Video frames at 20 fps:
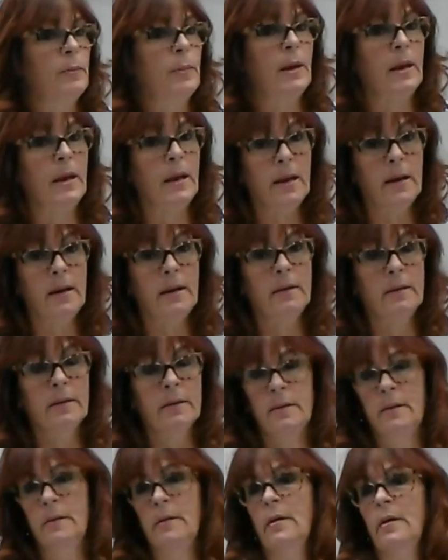
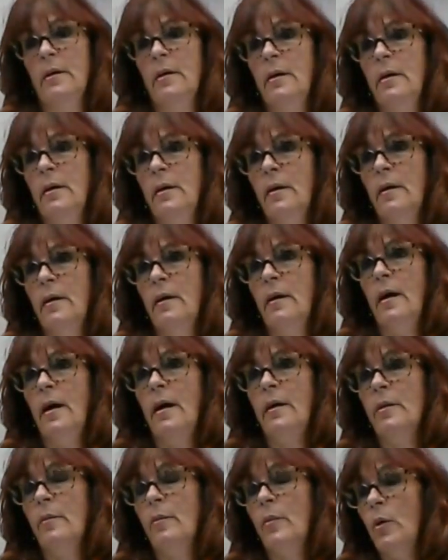pain,
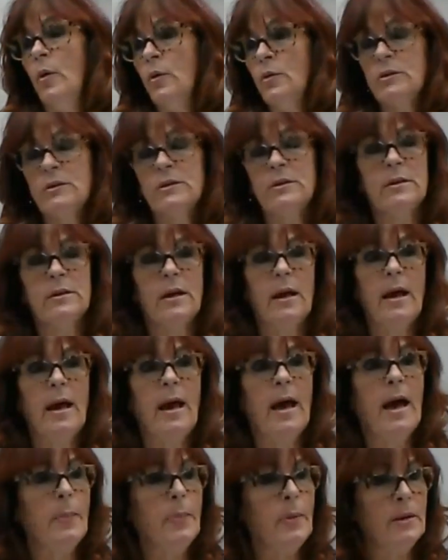and the most
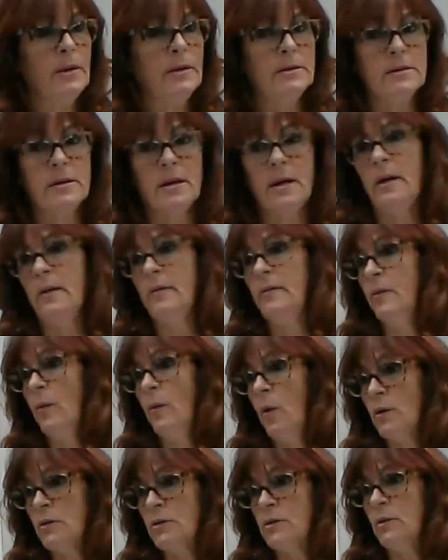happiness I have
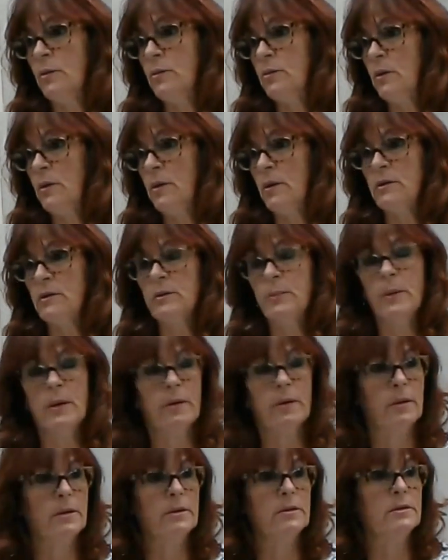also
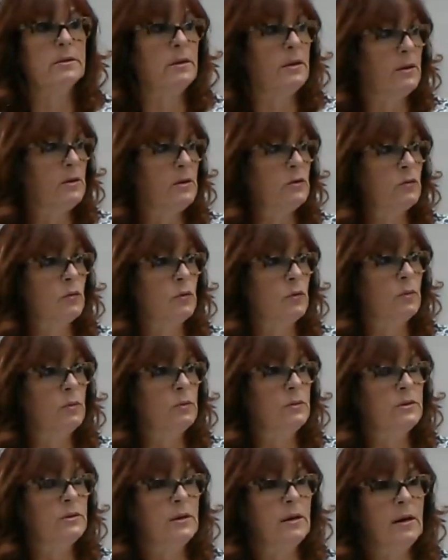experienced in these
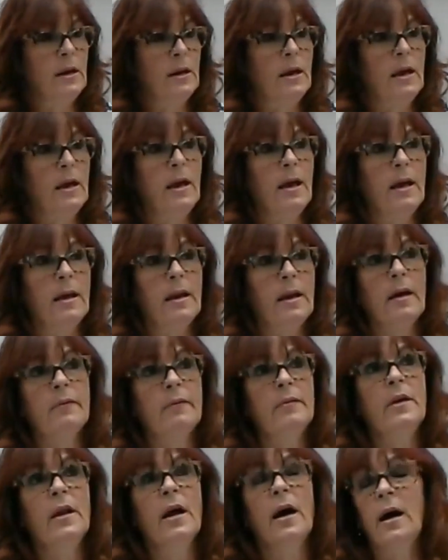rooms, and
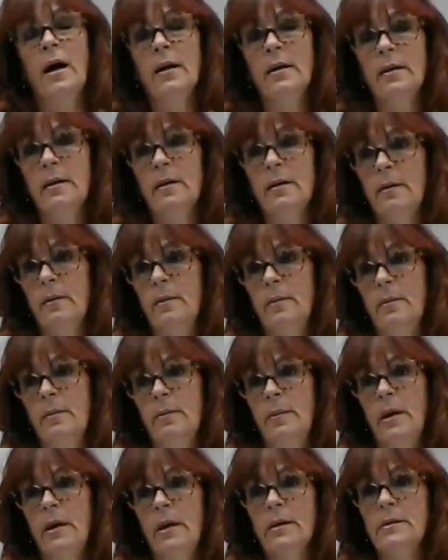have not
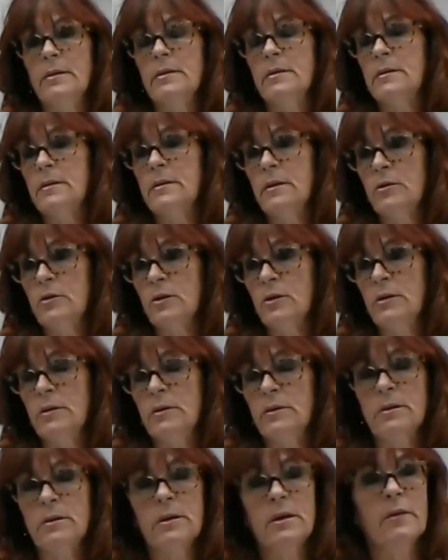made a
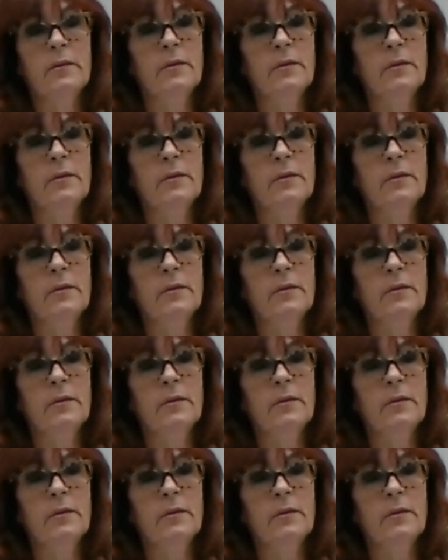decision to give